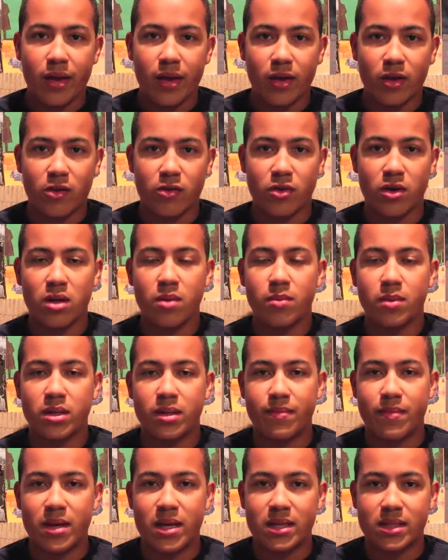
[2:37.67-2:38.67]
incredibly
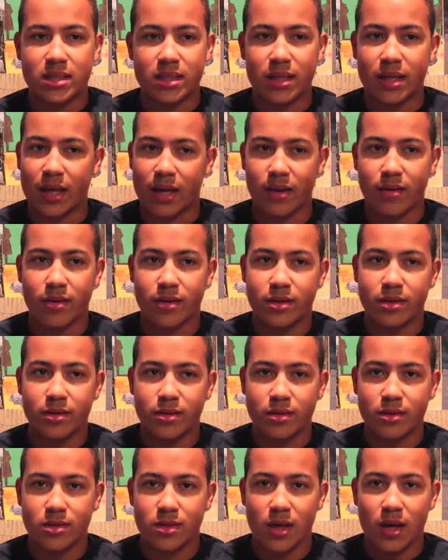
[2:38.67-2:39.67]
amazing
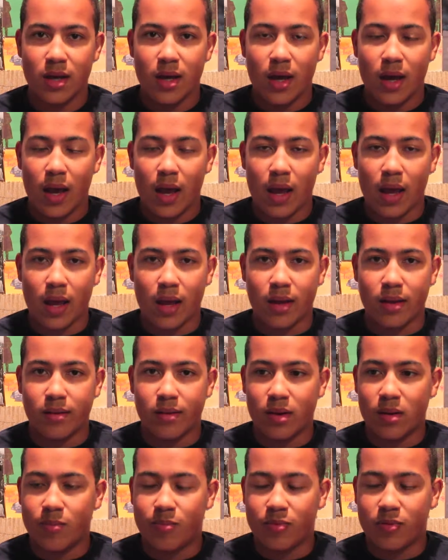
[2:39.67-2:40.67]
characters
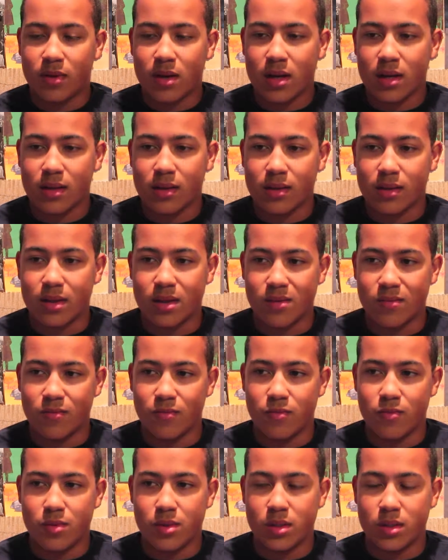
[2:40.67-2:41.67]
and a plot that
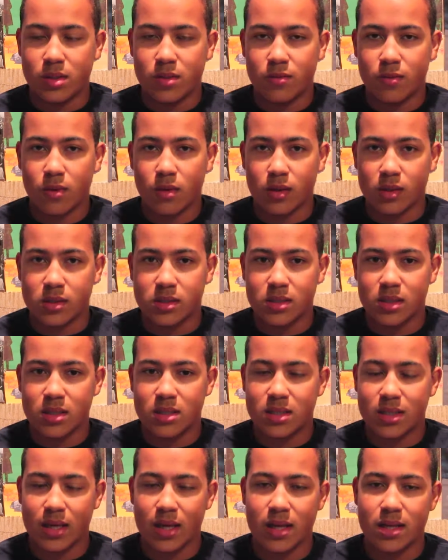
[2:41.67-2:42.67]
really works. In
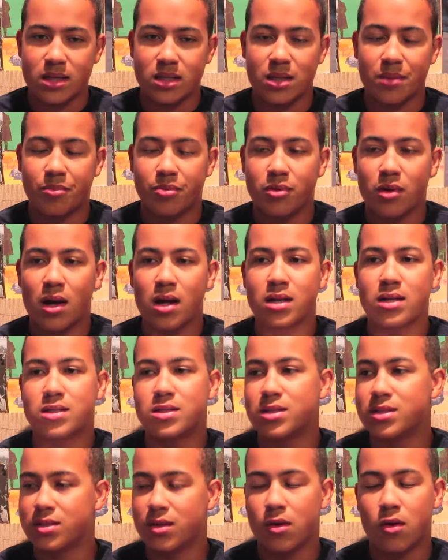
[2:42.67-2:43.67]
this case, the plot
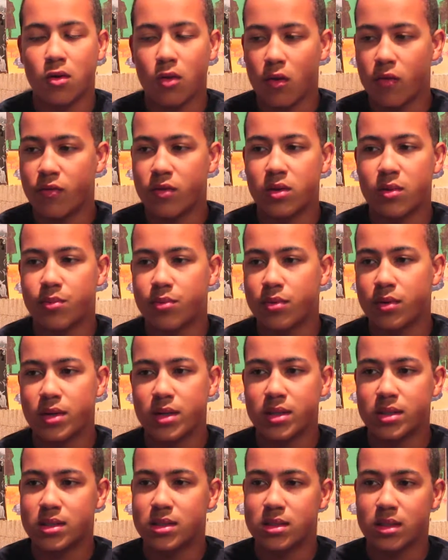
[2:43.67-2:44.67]
is just all over the
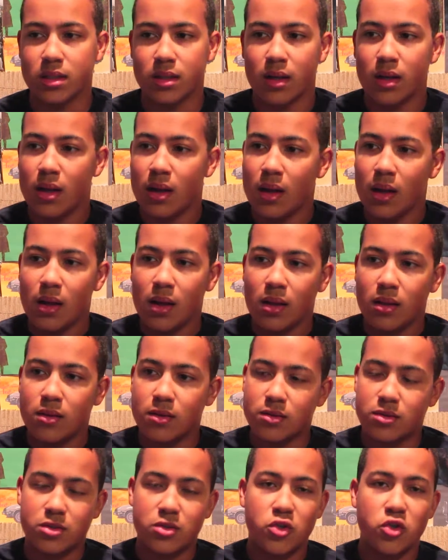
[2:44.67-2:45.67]
place. It's like
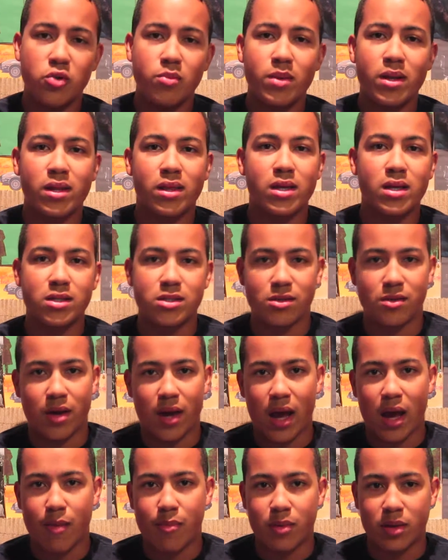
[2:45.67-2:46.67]
there's too many things that are
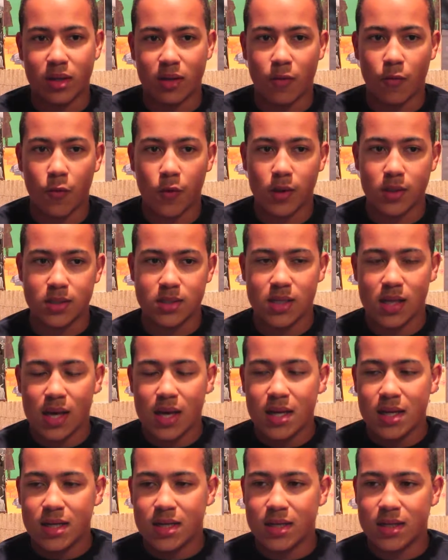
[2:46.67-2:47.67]
happening at once,
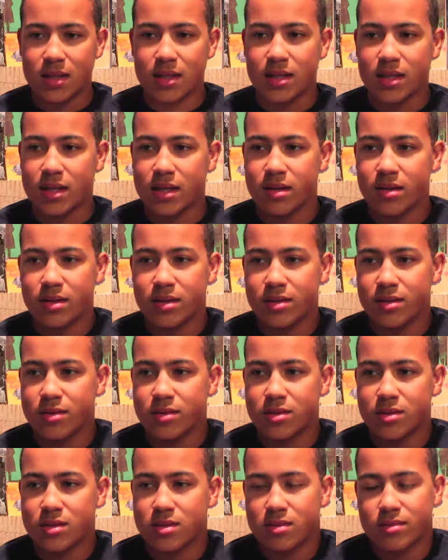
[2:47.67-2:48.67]
and the
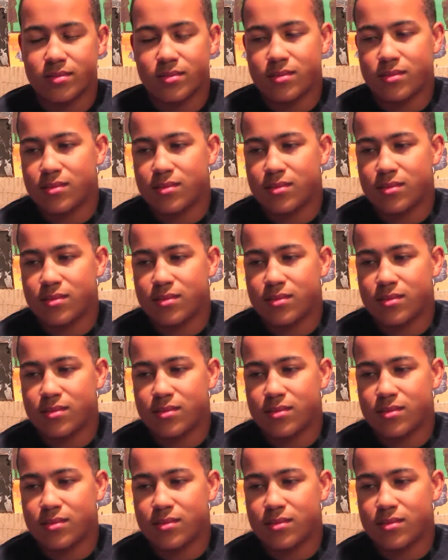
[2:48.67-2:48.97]
characters,